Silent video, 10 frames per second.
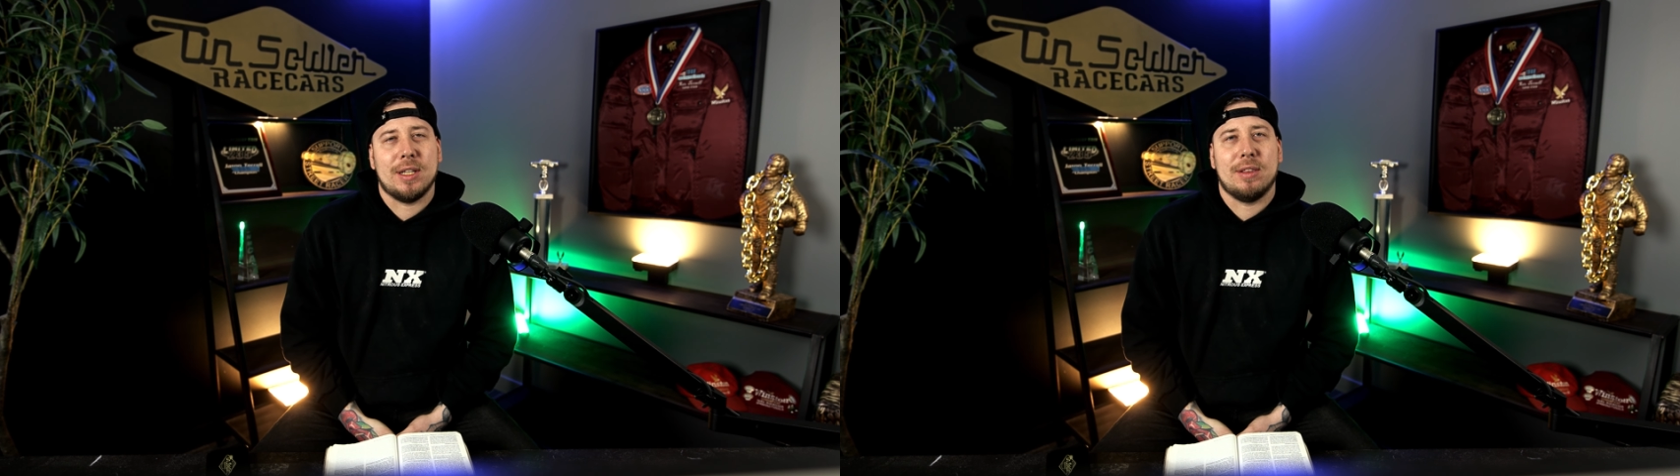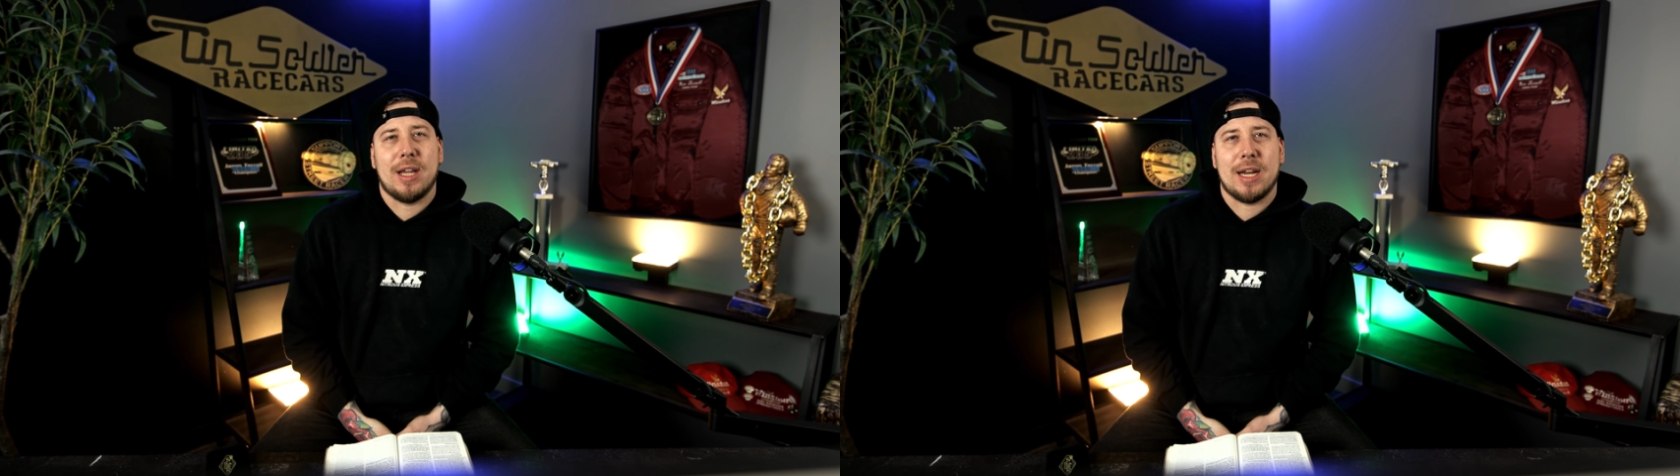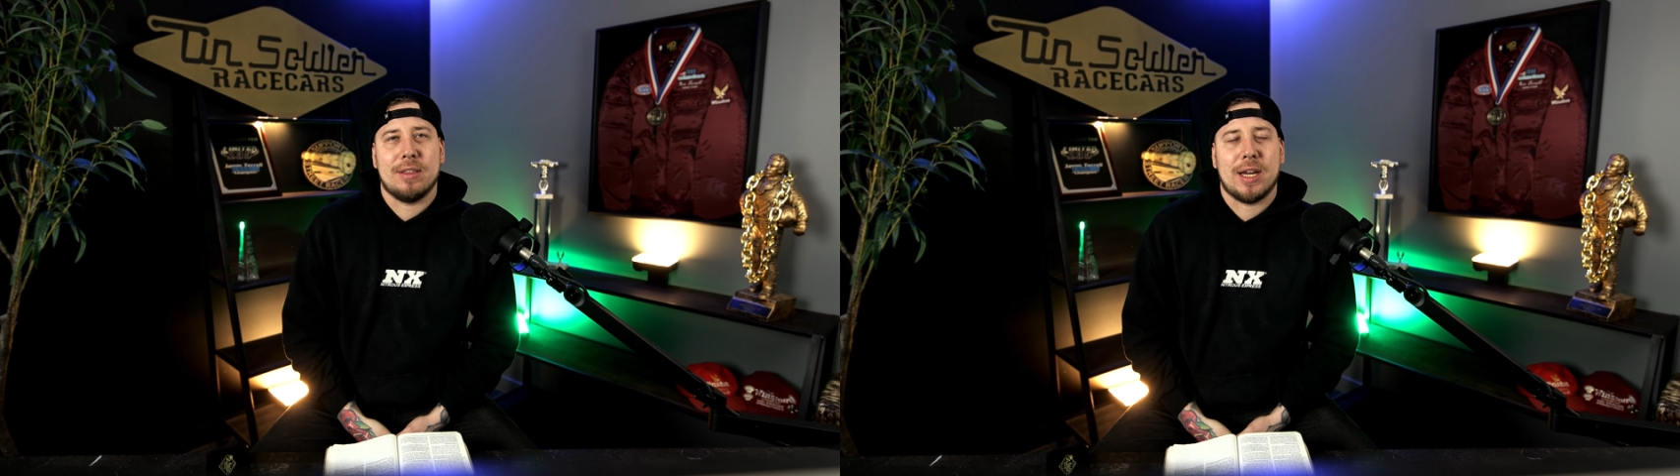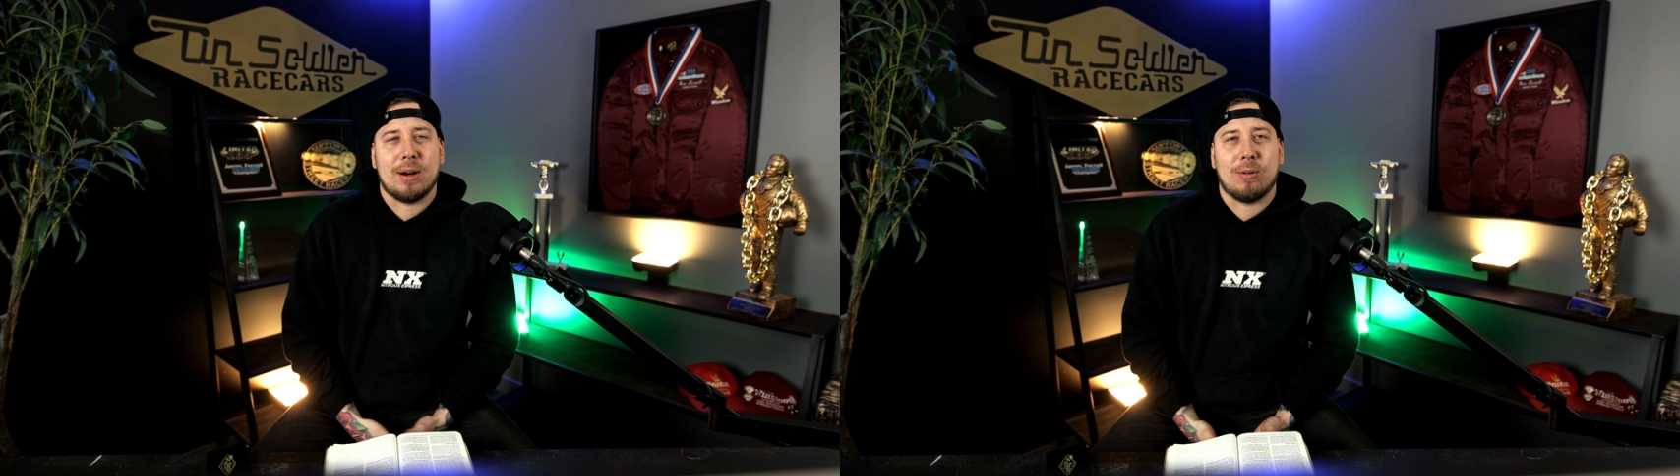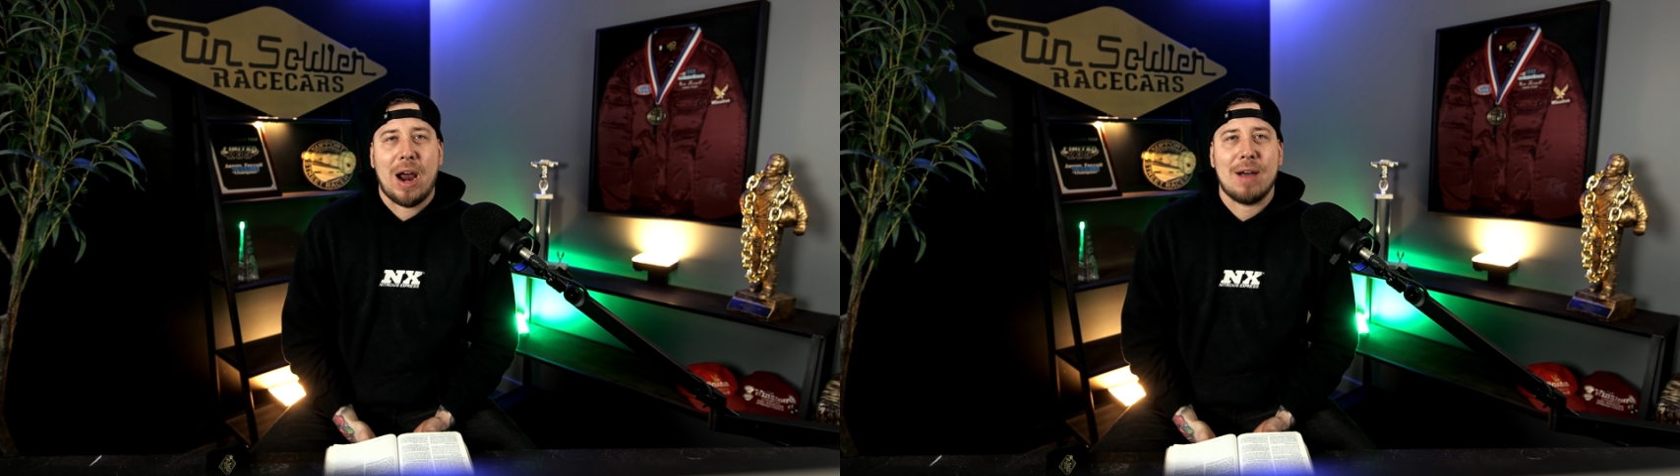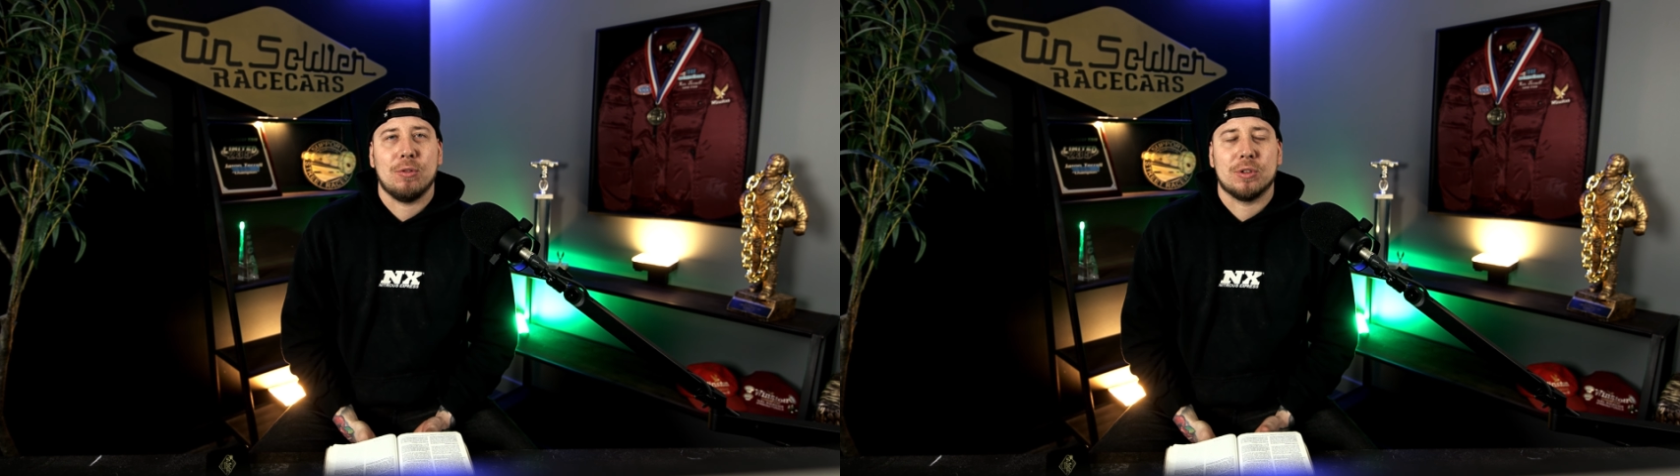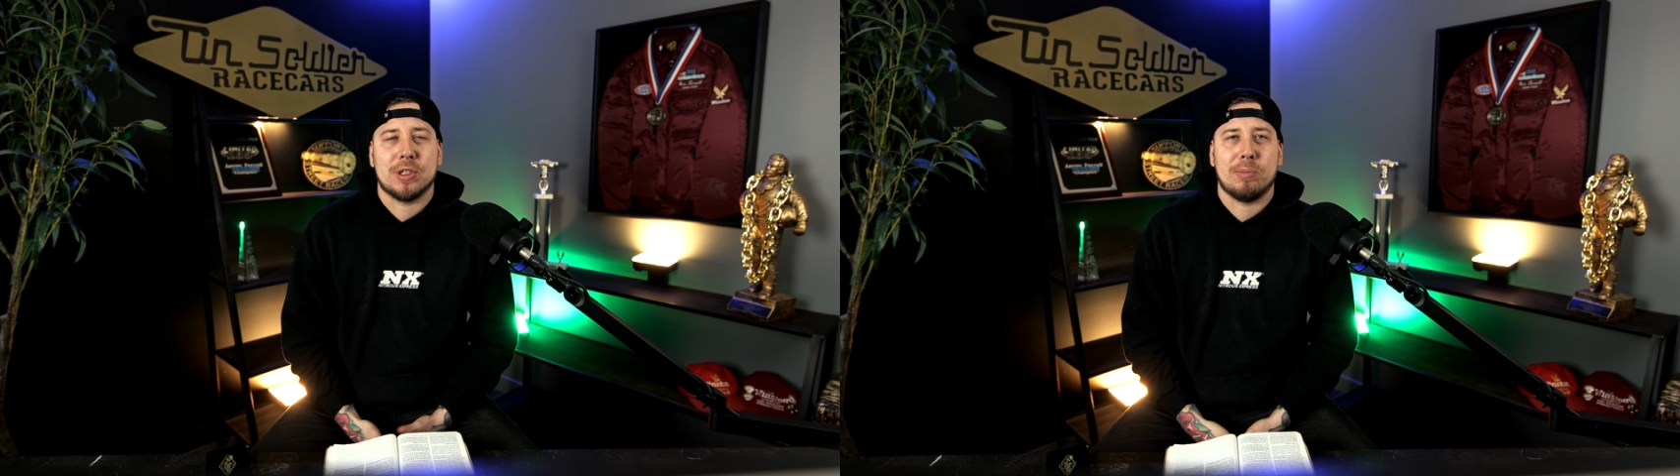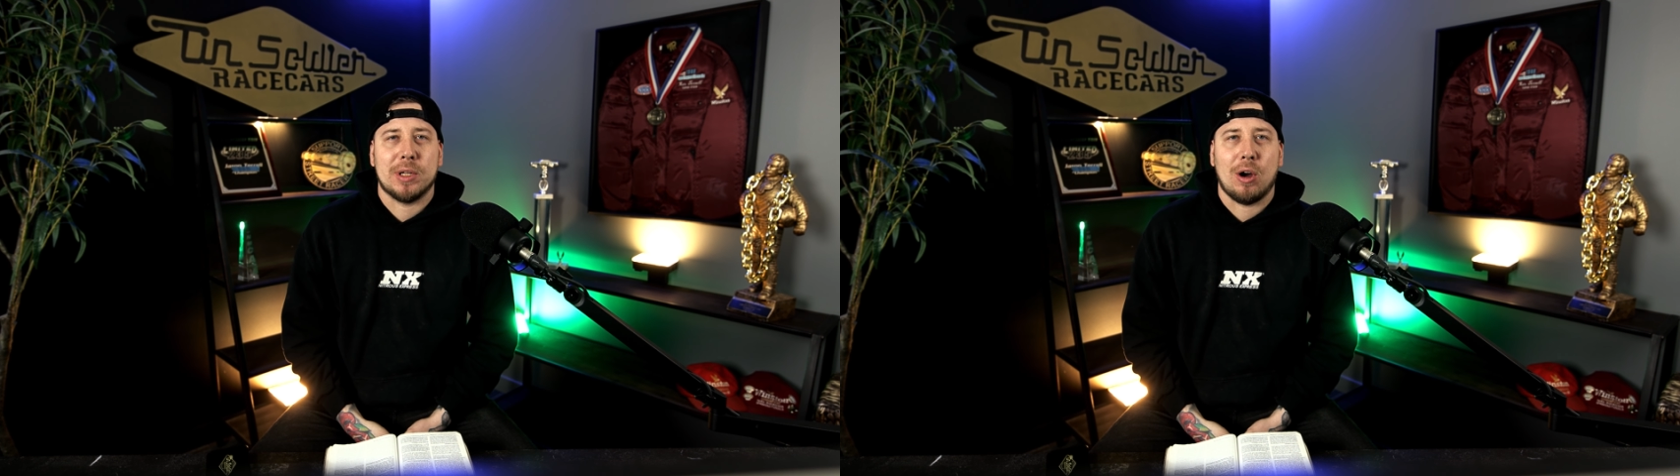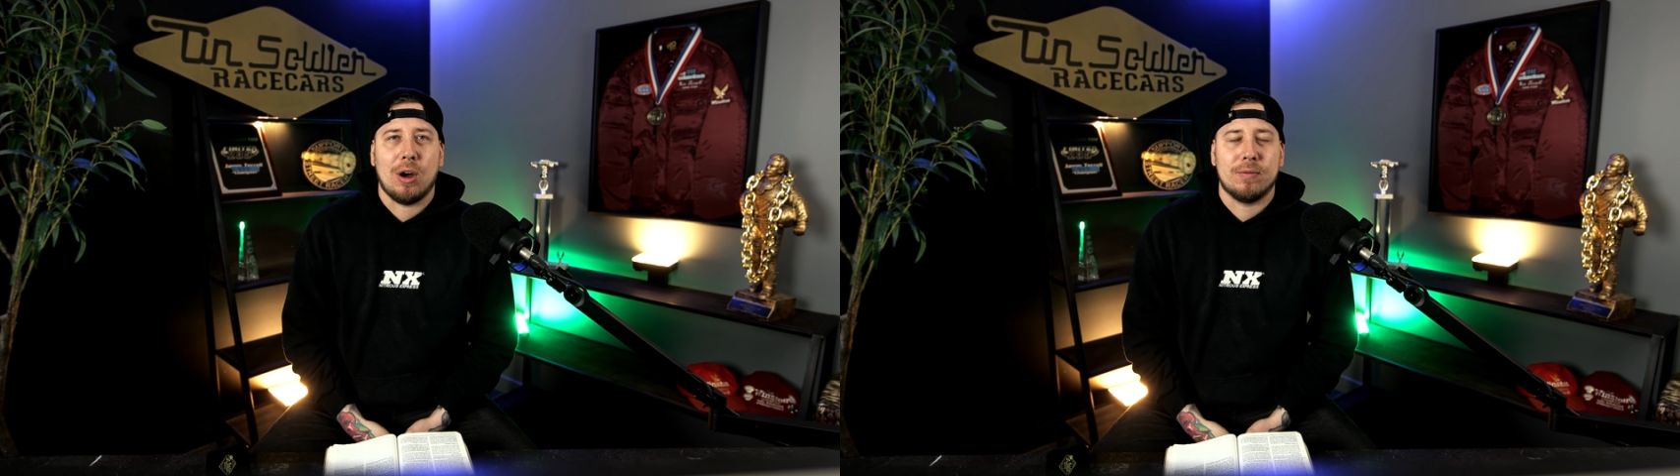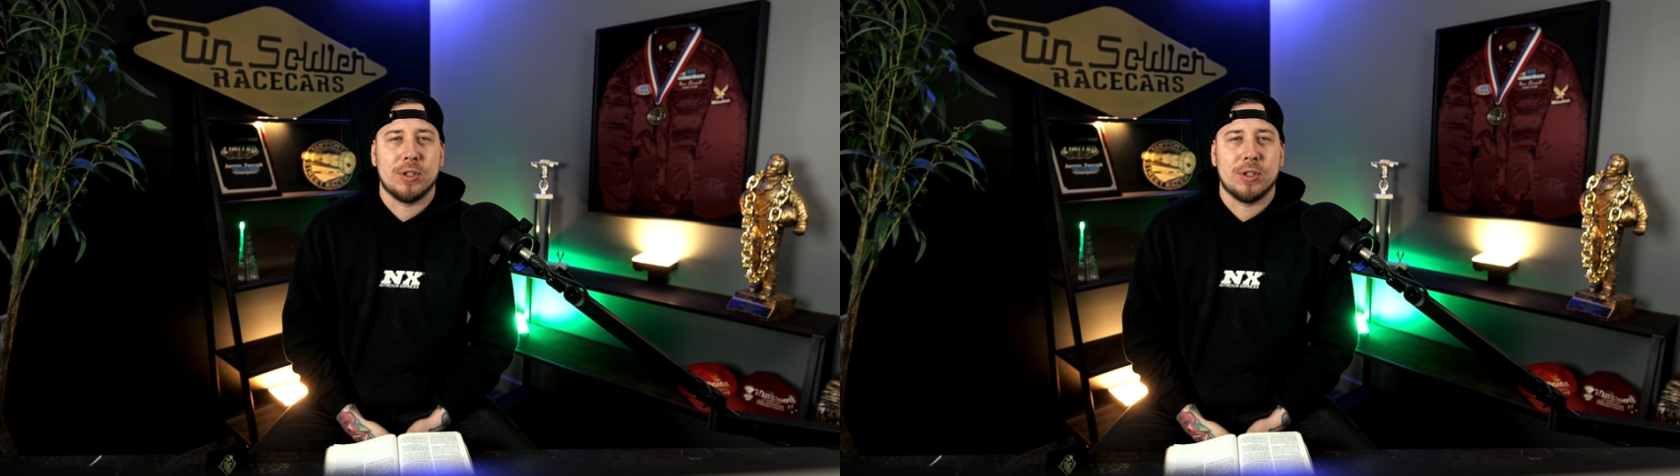they raffle something off